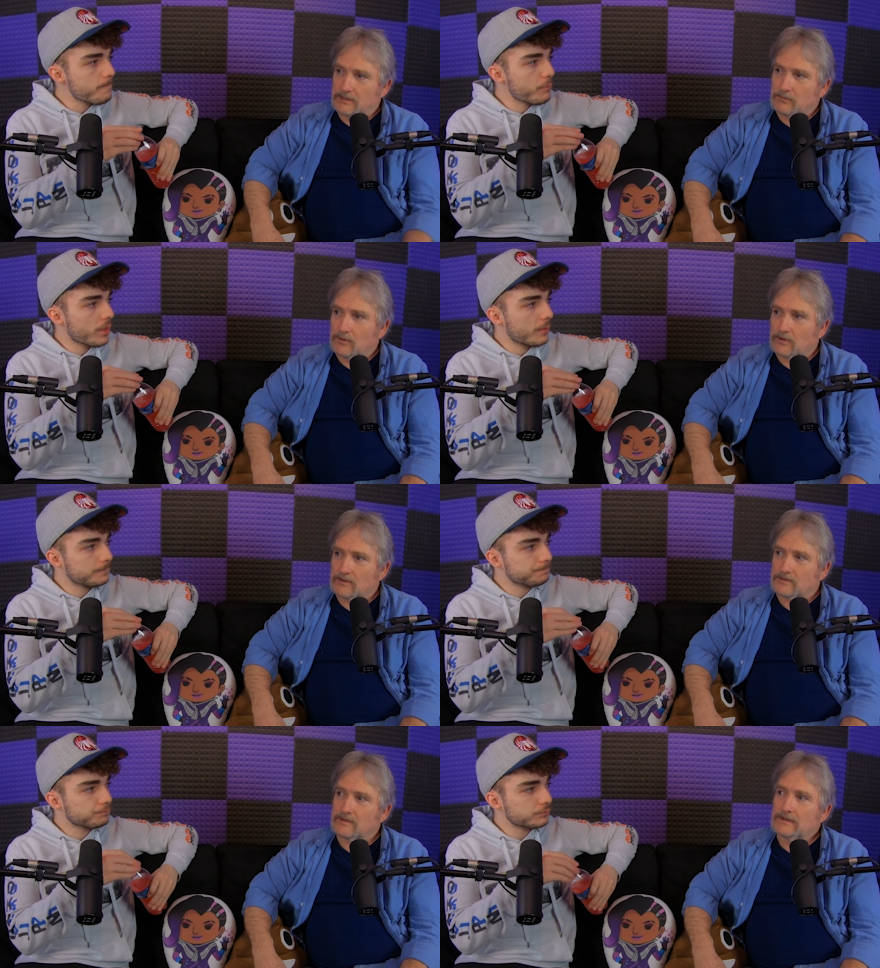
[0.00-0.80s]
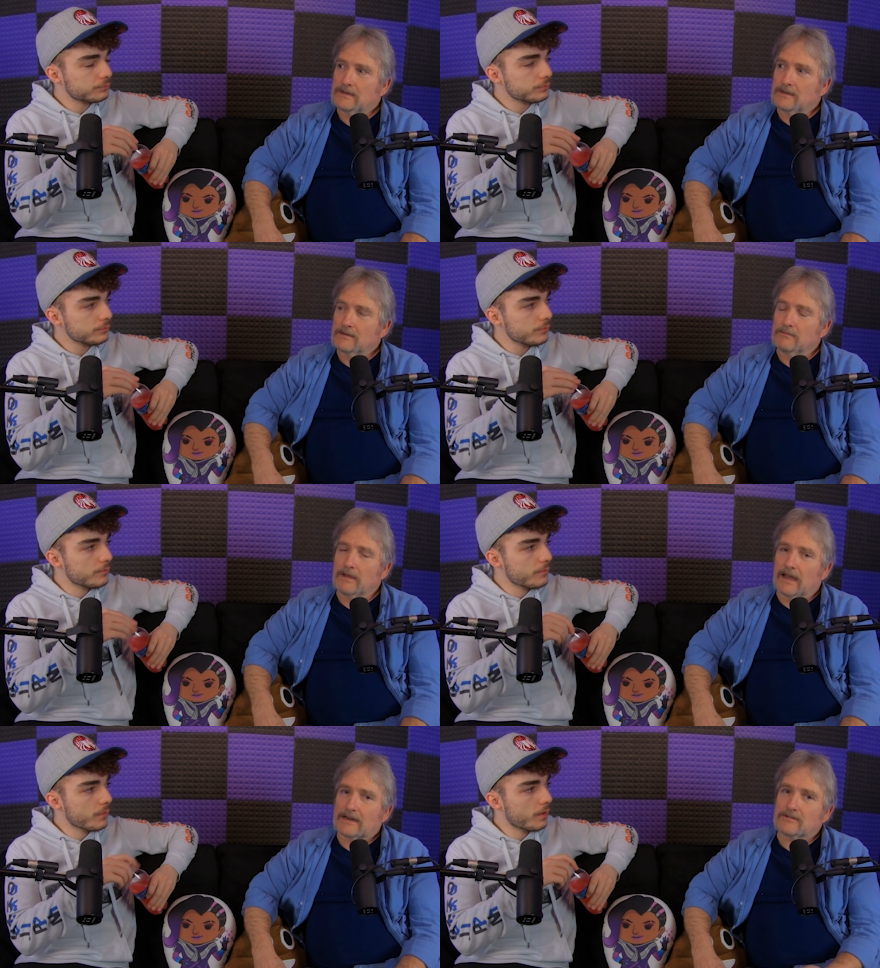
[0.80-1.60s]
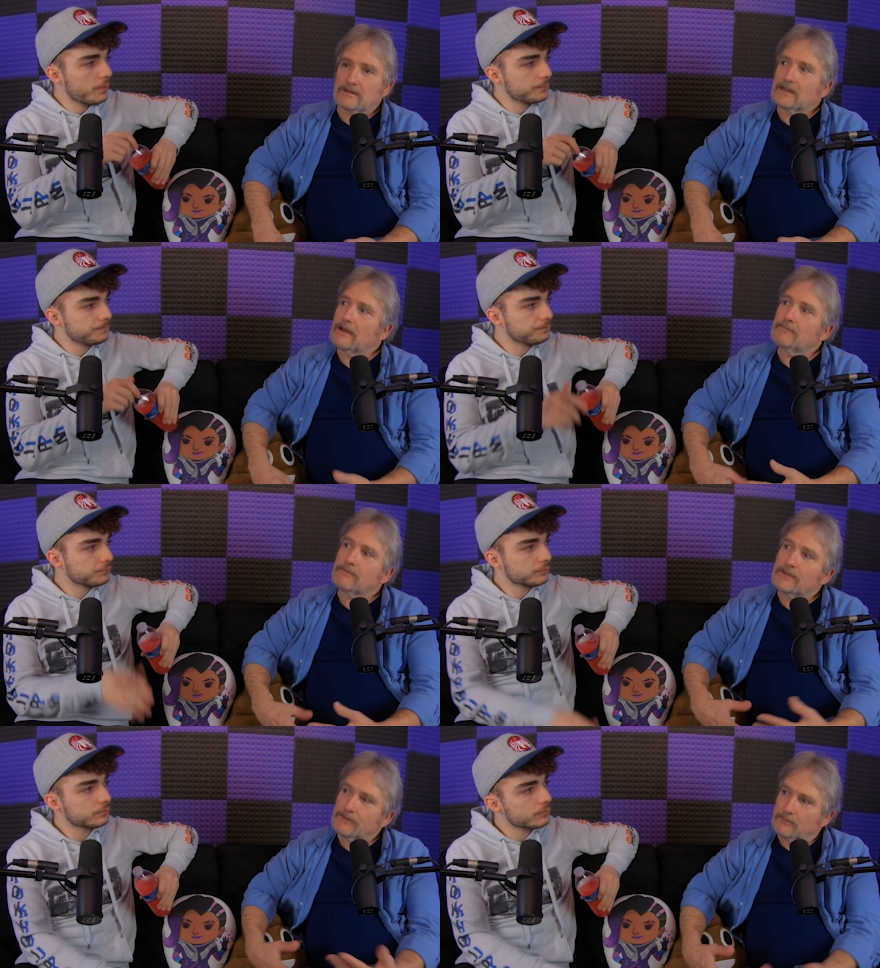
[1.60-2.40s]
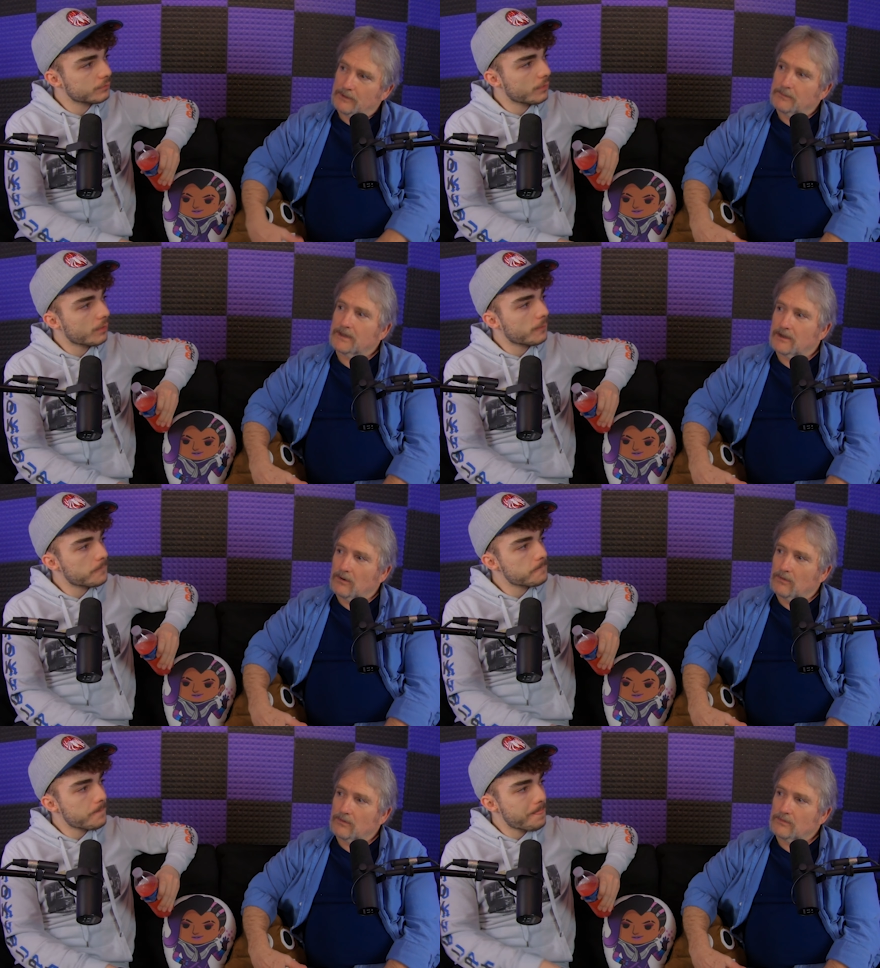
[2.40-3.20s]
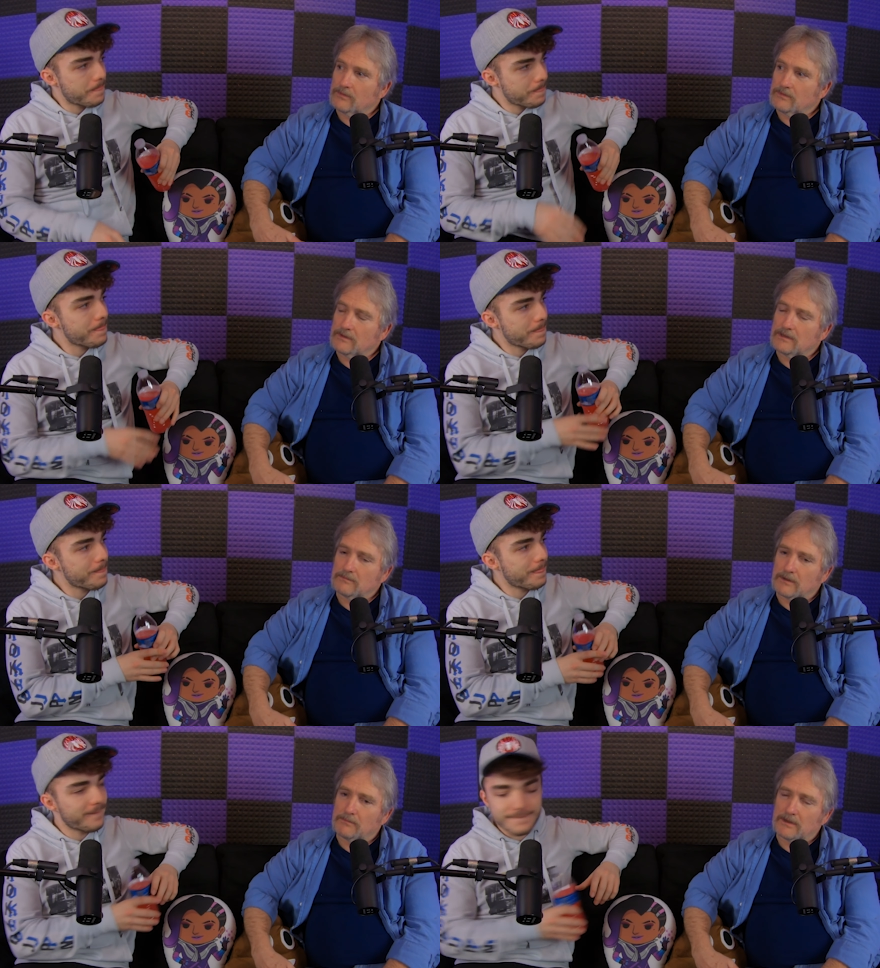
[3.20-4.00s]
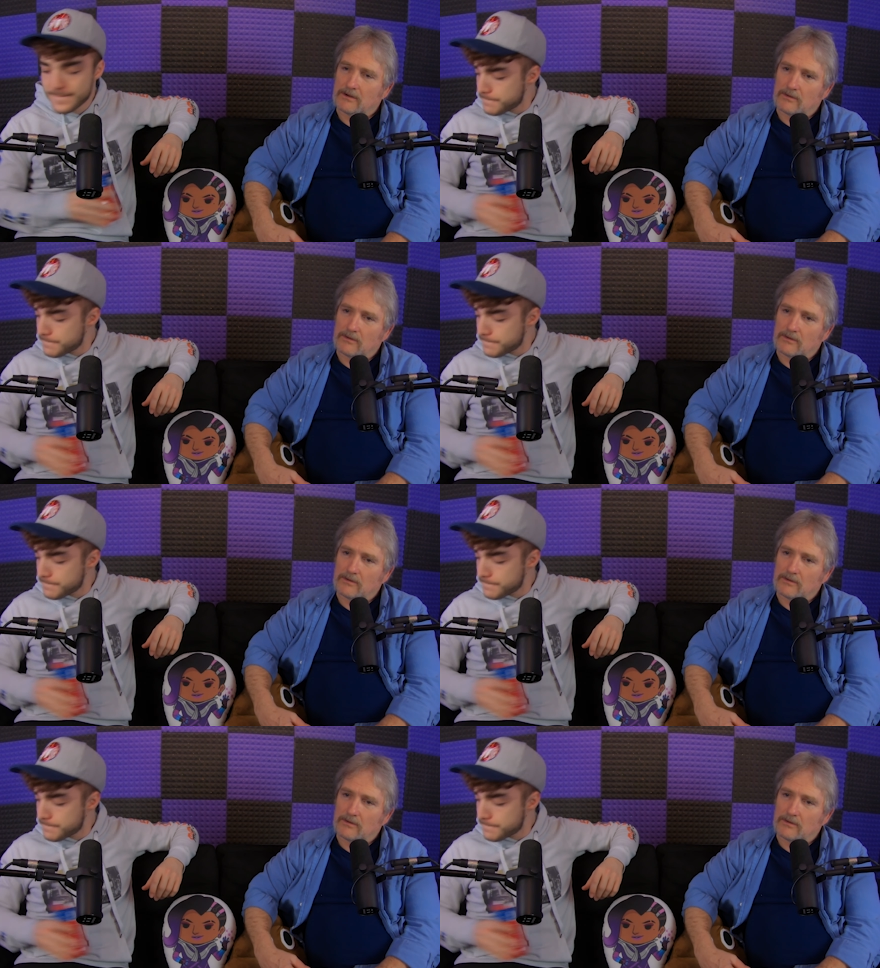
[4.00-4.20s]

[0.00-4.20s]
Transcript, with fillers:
Speaker 1: anymore because actually I've lived my big goal and eh, my big